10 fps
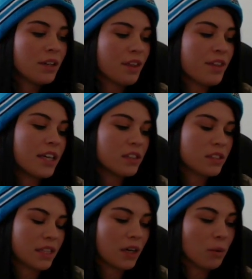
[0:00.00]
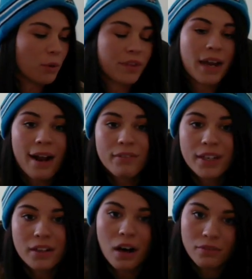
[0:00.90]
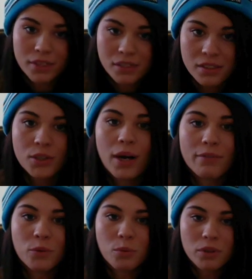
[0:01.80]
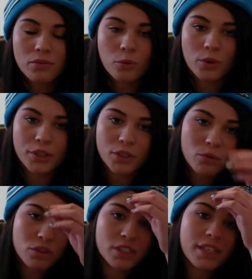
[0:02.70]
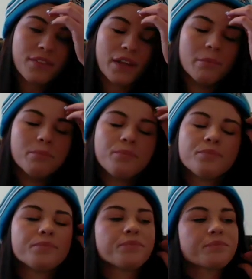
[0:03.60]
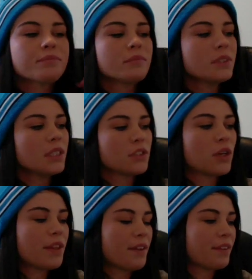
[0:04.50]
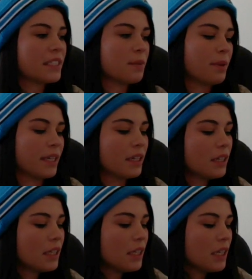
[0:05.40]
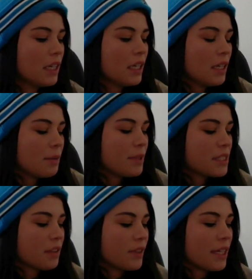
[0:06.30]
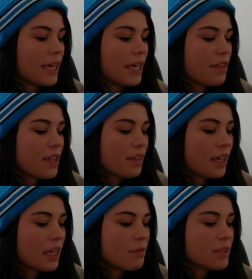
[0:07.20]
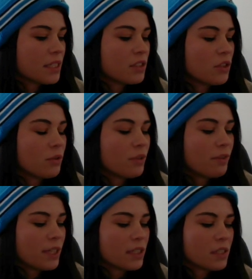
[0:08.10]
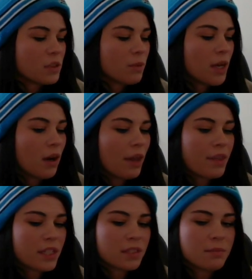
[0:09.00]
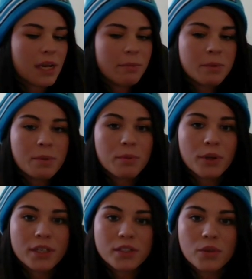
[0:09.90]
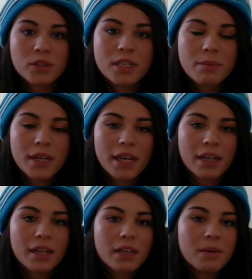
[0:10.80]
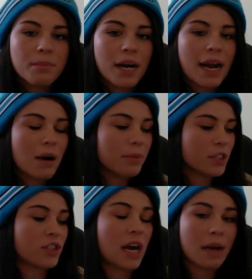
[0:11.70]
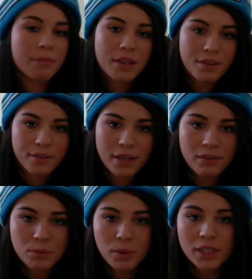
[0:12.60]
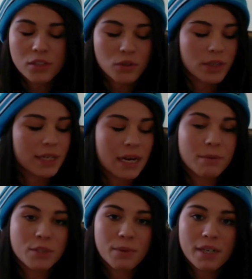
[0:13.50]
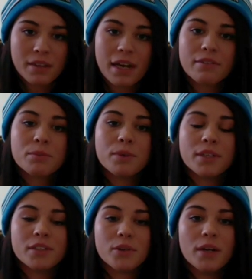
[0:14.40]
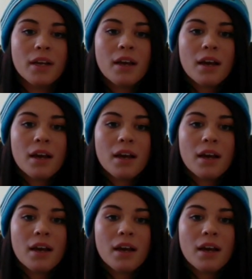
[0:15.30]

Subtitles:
The things that are worth having, obviously, you have to work for. You don't just get them. So I think that's a big piece of it. And I think that comes into fitness as well. I think sometimes people get so intimidated by how much time they think they have to put into it and how much money they have to put into it.